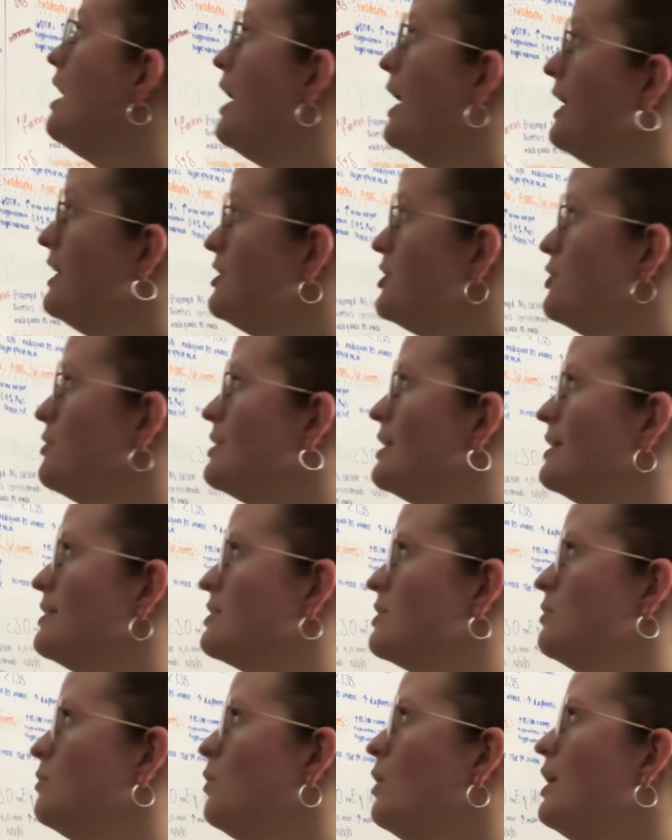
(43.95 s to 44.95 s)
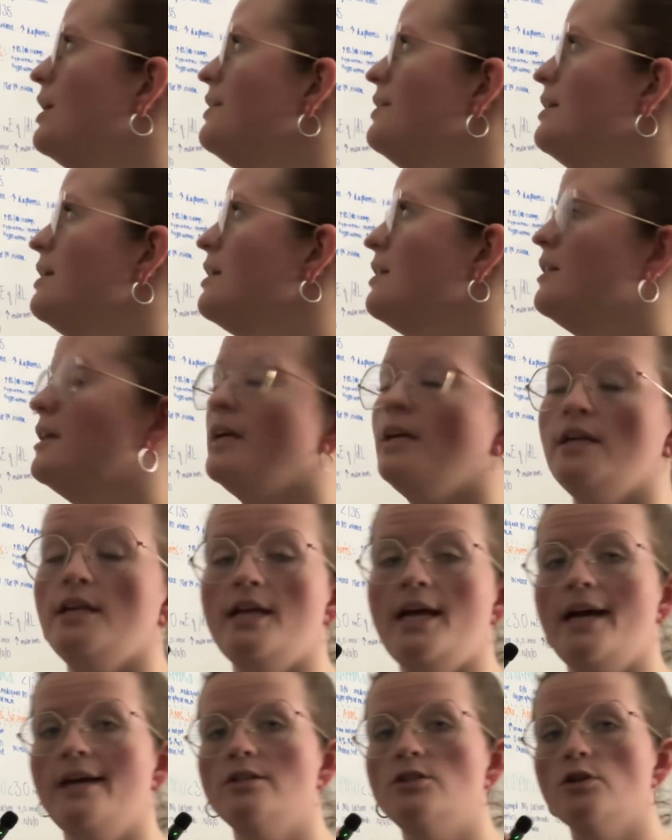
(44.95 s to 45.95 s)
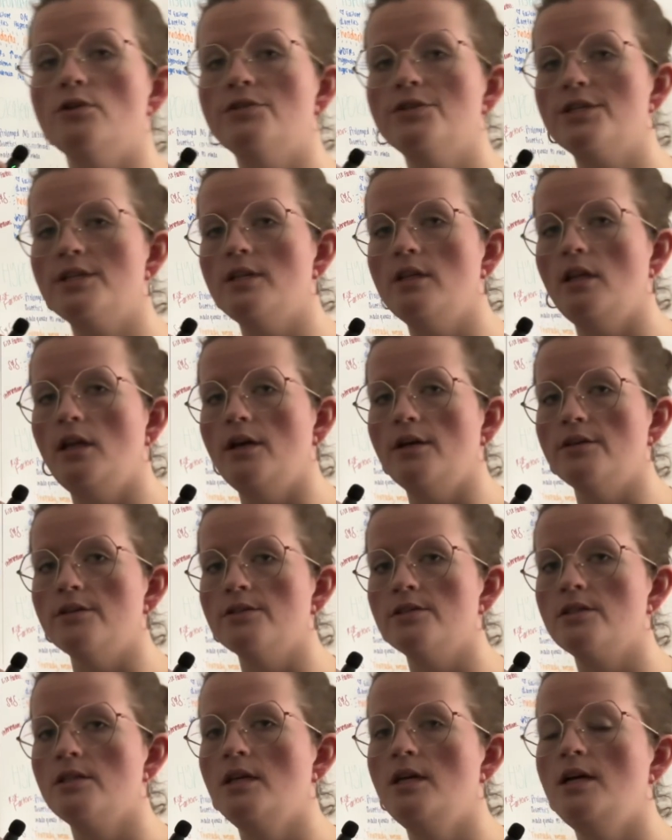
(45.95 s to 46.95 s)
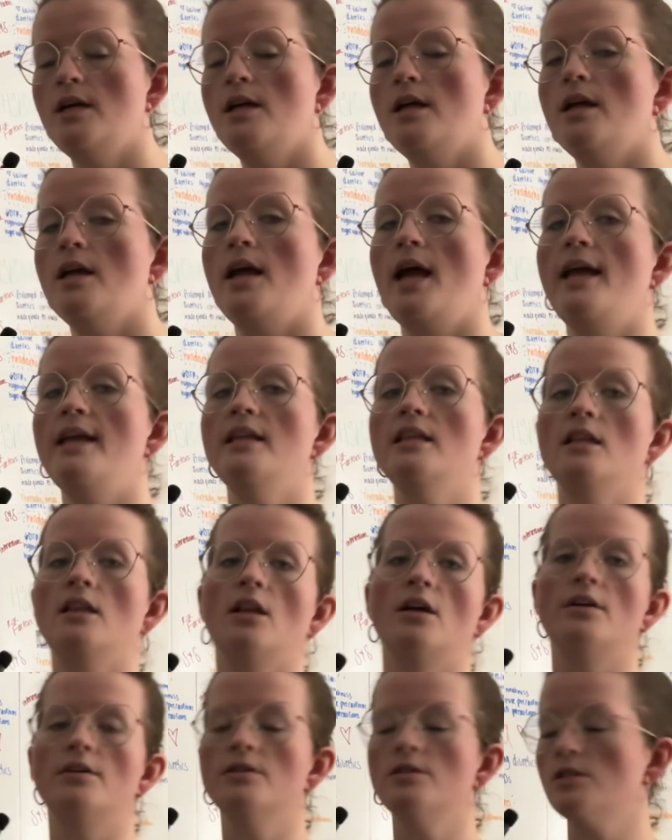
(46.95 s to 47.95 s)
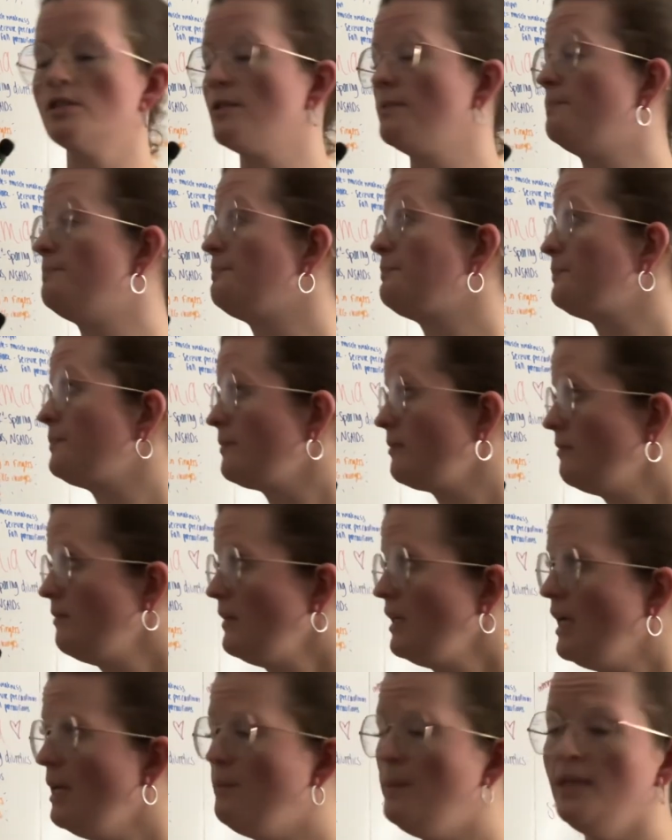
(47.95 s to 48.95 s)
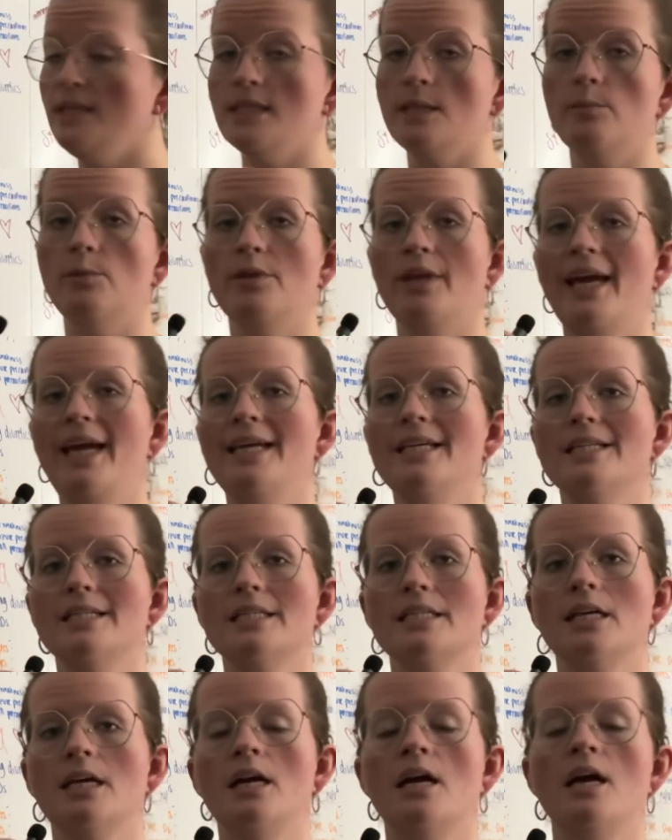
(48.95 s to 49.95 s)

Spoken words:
Angiotensin 1 then heads over to the lungs, and in the lungs, it meets up with ACE,